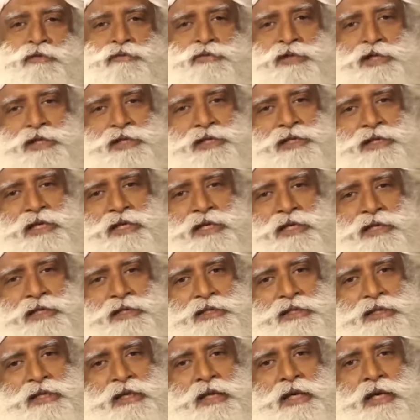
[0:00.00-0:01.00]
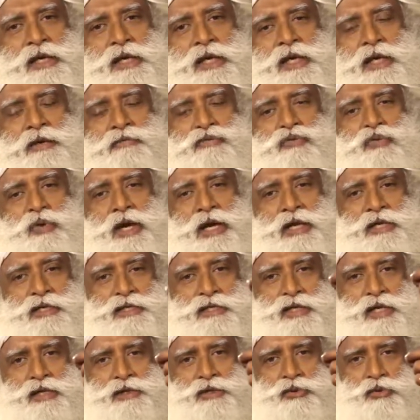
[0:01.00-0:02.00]
of this is, if you
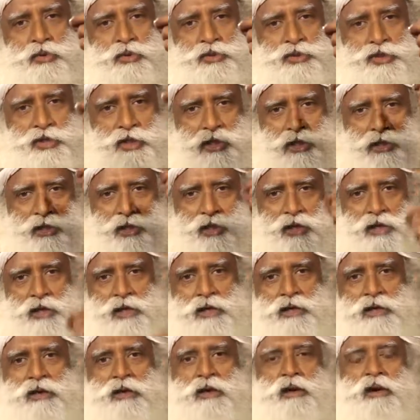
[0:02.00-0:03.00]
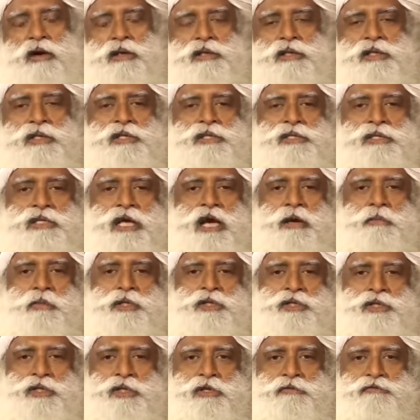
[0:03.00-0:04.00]
access your chitta or this
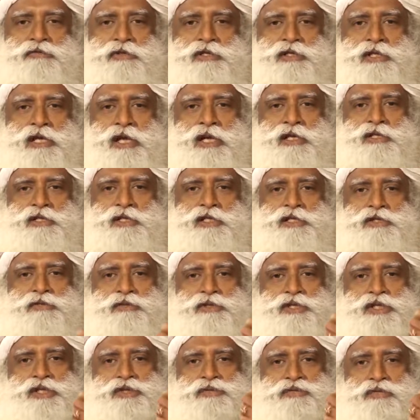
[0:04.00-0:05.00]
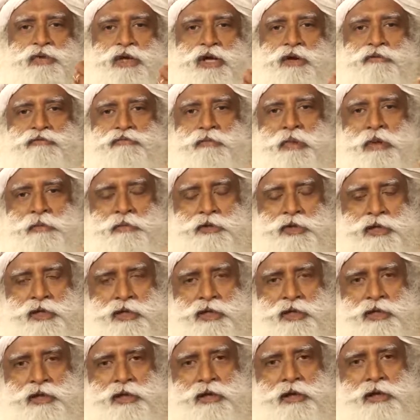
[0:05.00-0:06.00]
dimension of intelligence which is free of
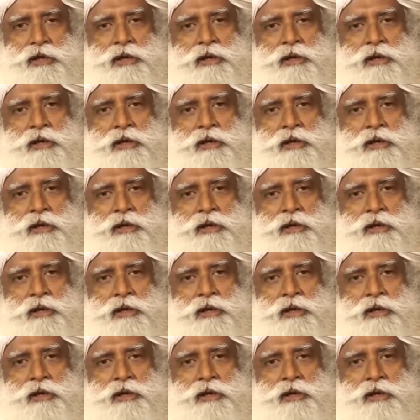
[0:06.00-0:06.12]
memory,